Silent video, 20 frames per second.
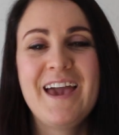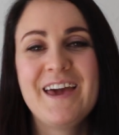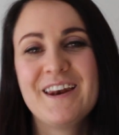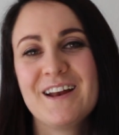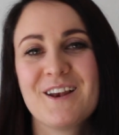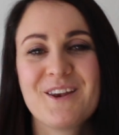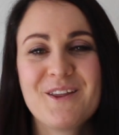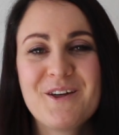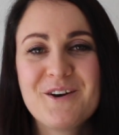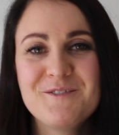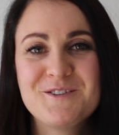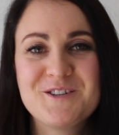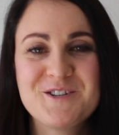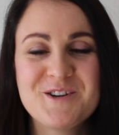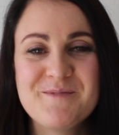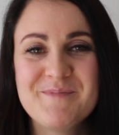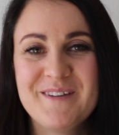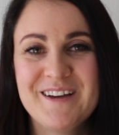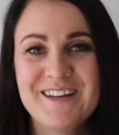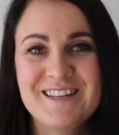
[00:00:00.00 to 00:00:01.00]
And a lot of
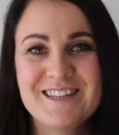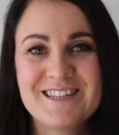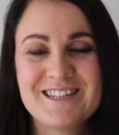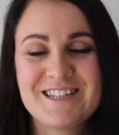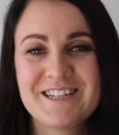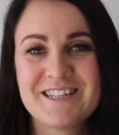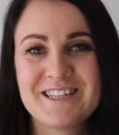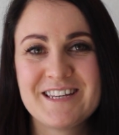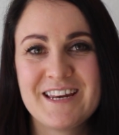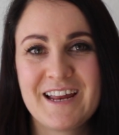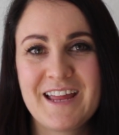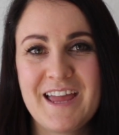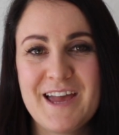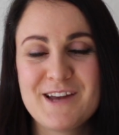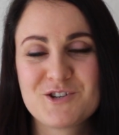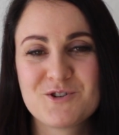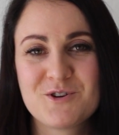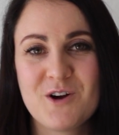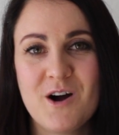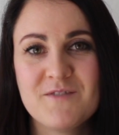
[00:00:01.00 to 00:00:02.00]
Germans, just in a
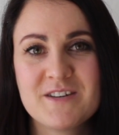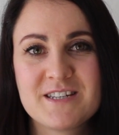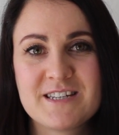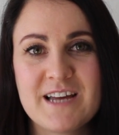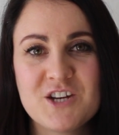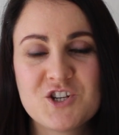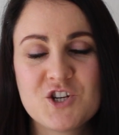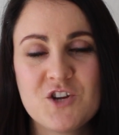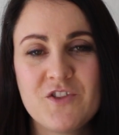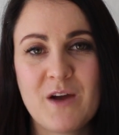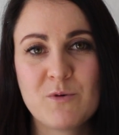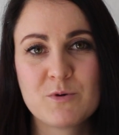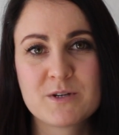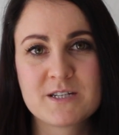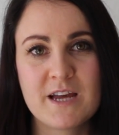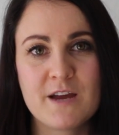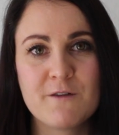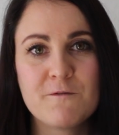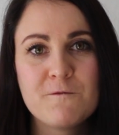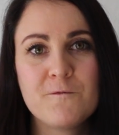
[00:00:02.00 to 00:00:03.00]
casual conversation, they will
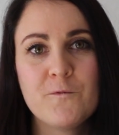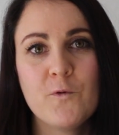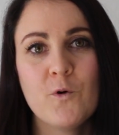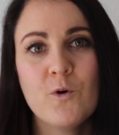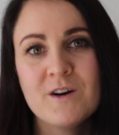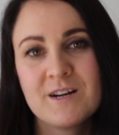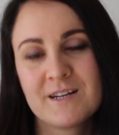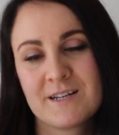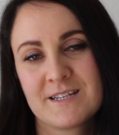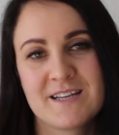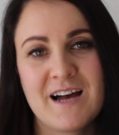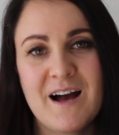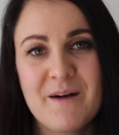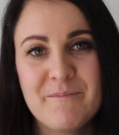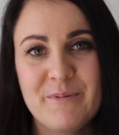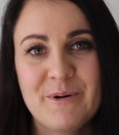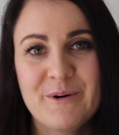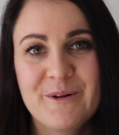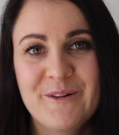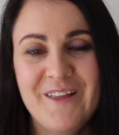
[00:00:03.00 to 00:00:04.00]
say for
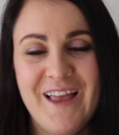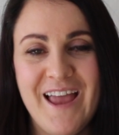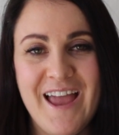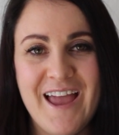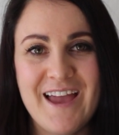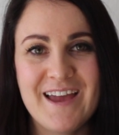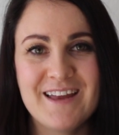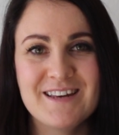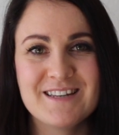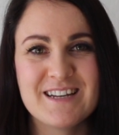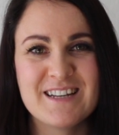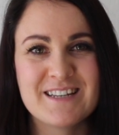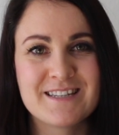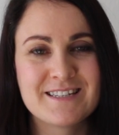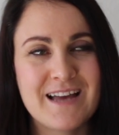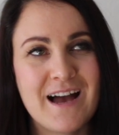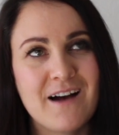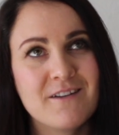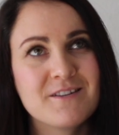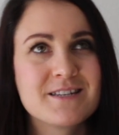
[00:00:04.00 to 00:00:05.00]
example, and it
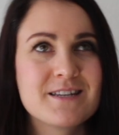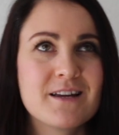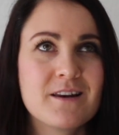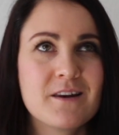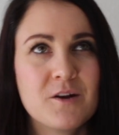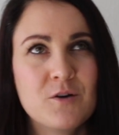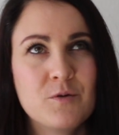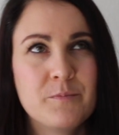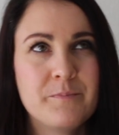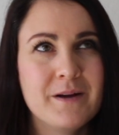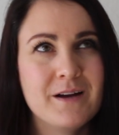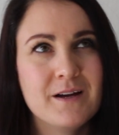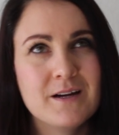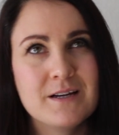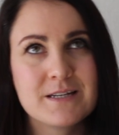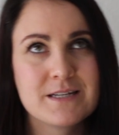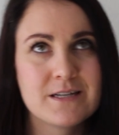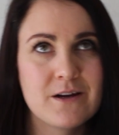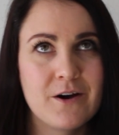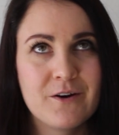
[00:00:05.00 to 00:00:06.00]
sounds a little
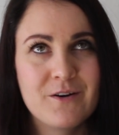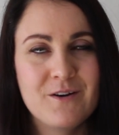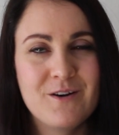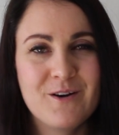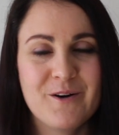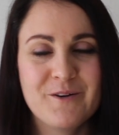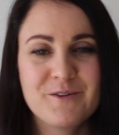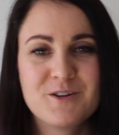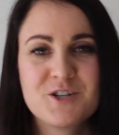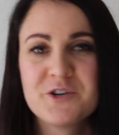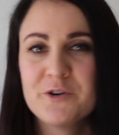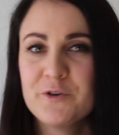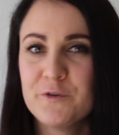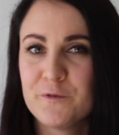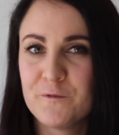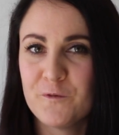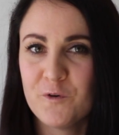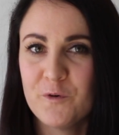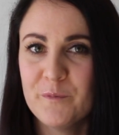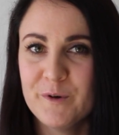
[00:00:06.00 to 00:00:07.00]
bit, I don't know, too
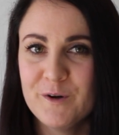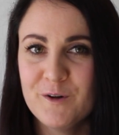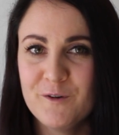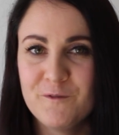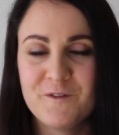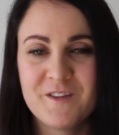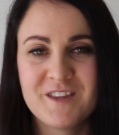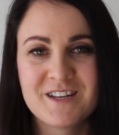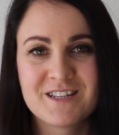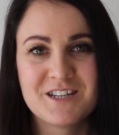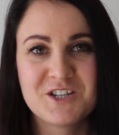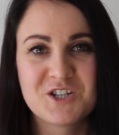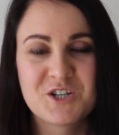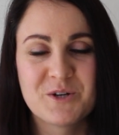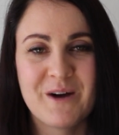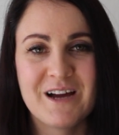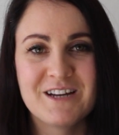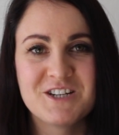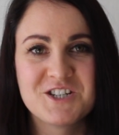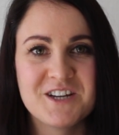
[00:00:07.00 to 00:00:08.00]
formal for the
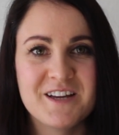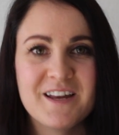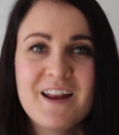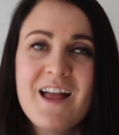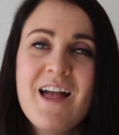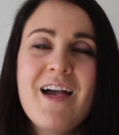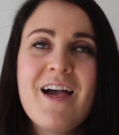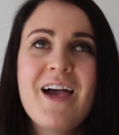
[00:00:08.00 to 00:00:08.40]
situation.